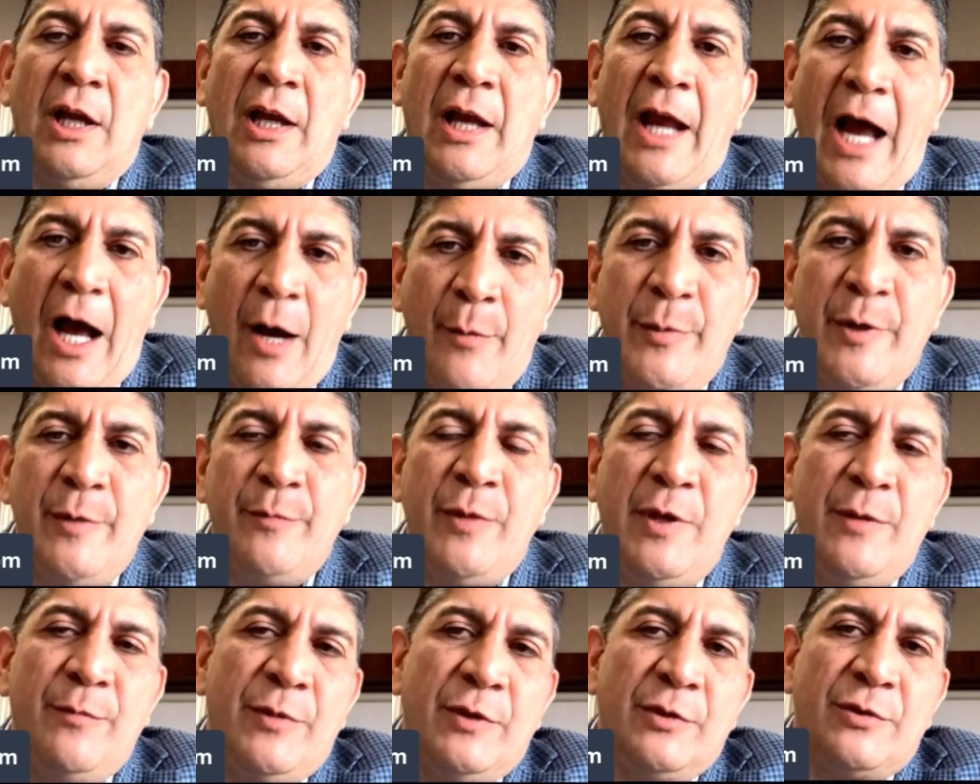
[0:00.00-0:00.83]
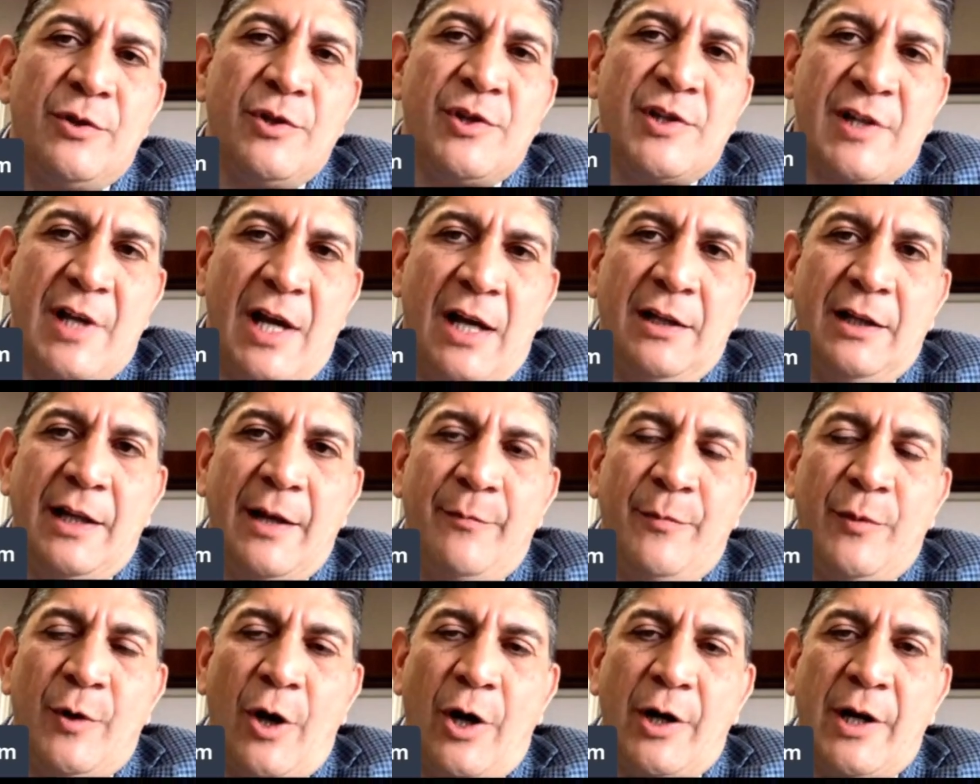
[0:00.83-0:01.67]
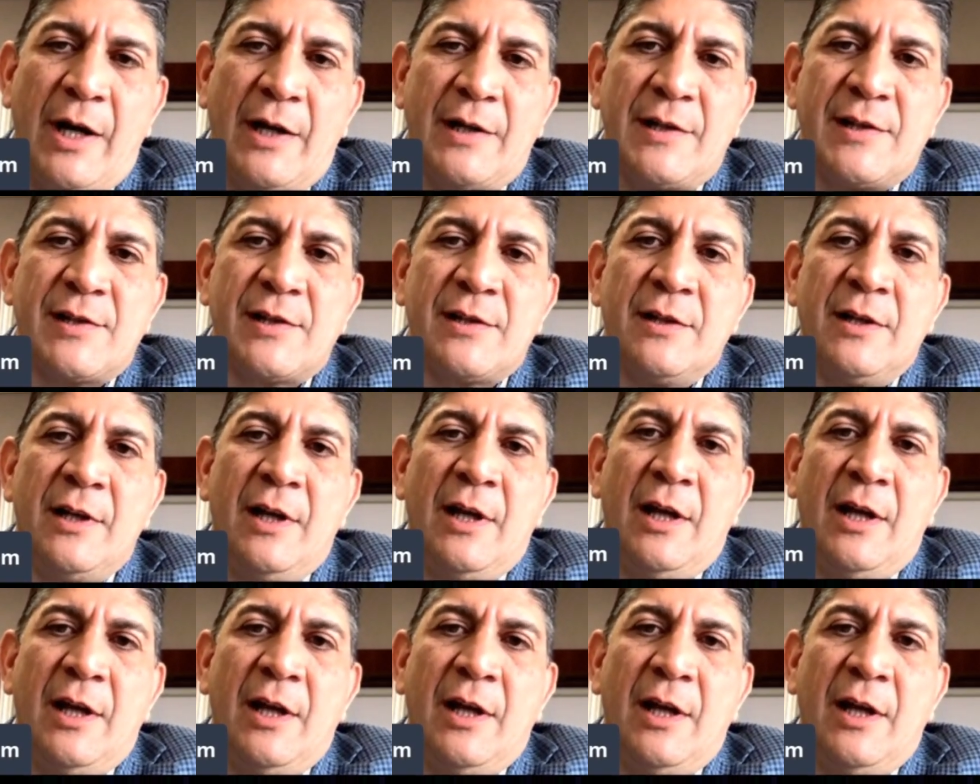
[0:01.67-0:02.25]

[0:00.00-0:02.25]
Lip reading: helping people to sell their products,